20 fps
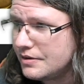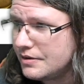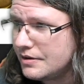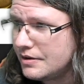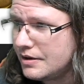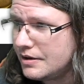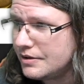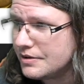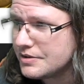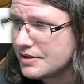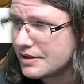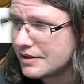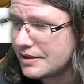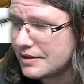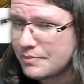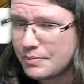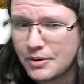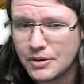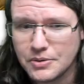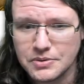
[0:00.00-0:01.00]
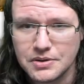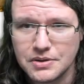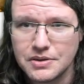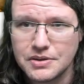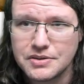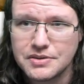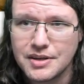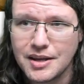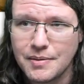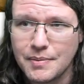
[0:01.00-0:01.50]
It looks like they posted the
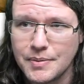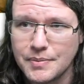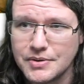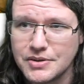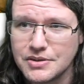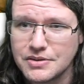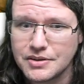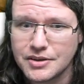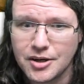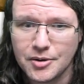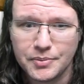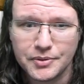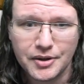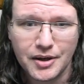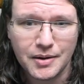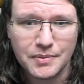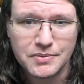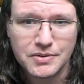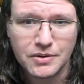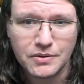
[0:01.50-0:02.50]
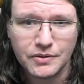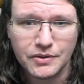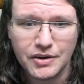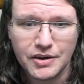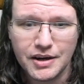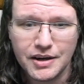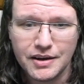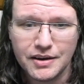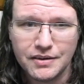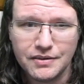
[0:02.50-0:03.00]
same images a couple times over,
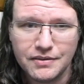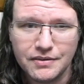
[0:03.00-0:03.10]
yeah.